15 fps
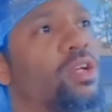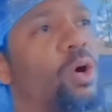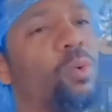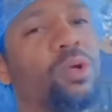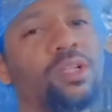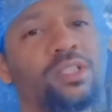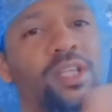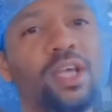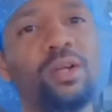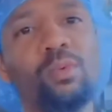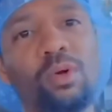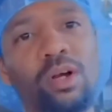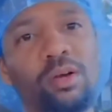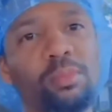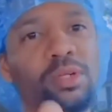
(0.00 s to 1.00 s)
Don't want to say
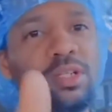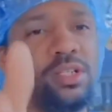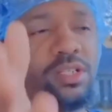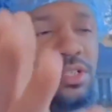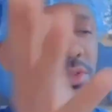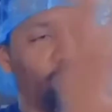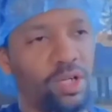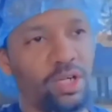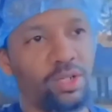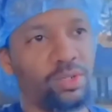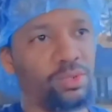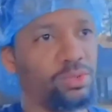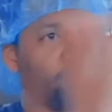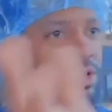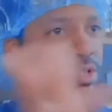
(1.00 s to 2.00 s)
the word because you
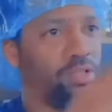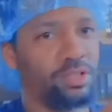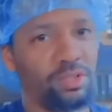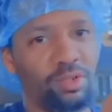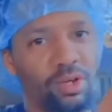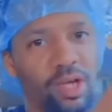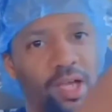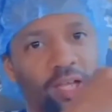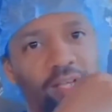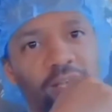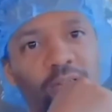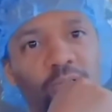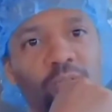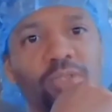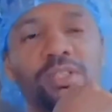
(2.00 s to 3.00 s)
know how it
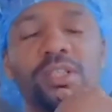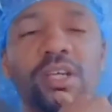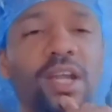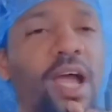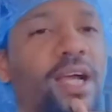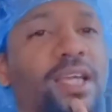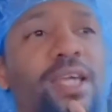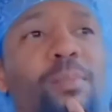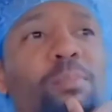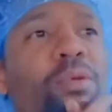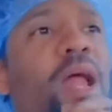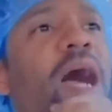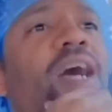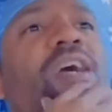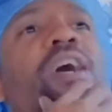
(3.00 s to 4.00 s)
goes. And I get
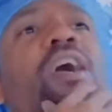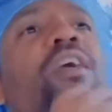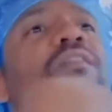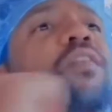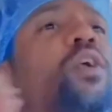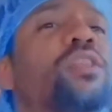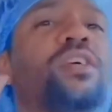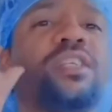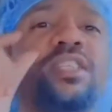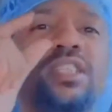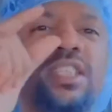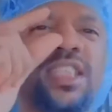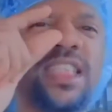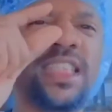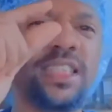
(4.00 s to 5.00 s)
blocked for the
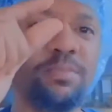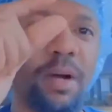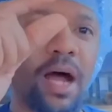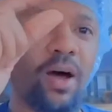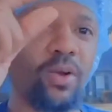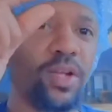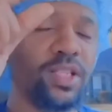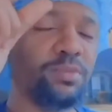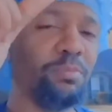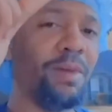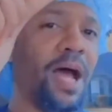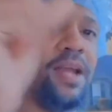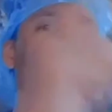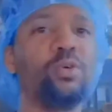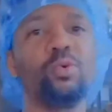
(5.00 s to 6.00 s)
smallest
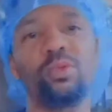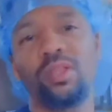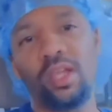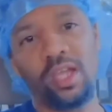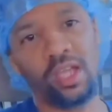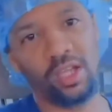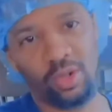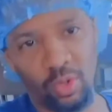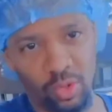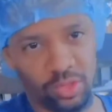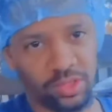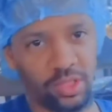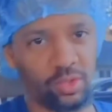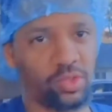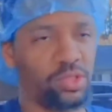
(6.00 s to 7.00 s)
minute thing
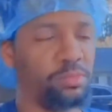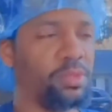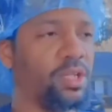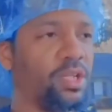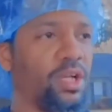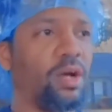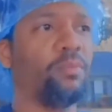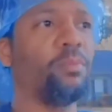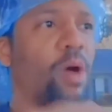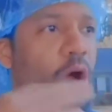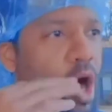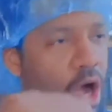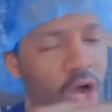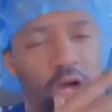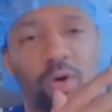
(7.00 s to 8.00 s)
on social media. I'm
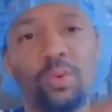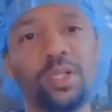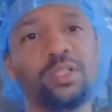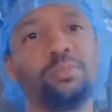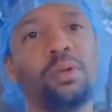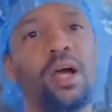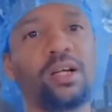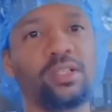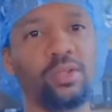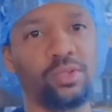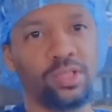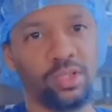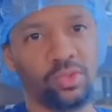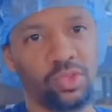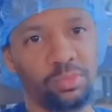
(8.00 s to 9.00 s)
always blocked
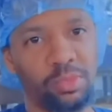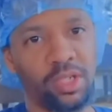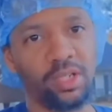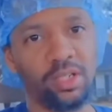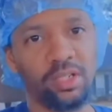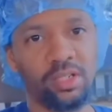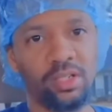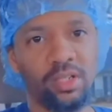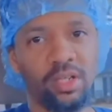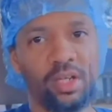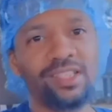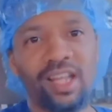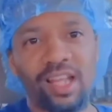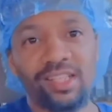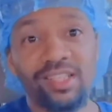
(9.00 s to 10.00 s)
on social media. I
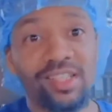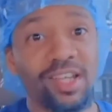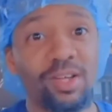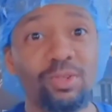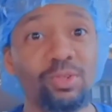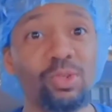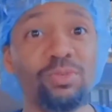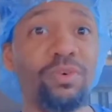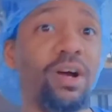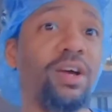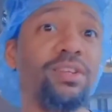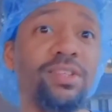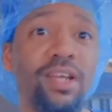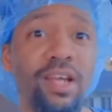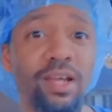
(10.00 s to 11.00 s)
just like to tell the truth
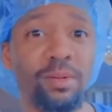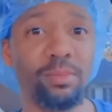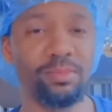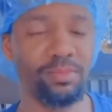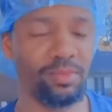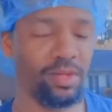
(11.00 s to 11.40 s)
all the time.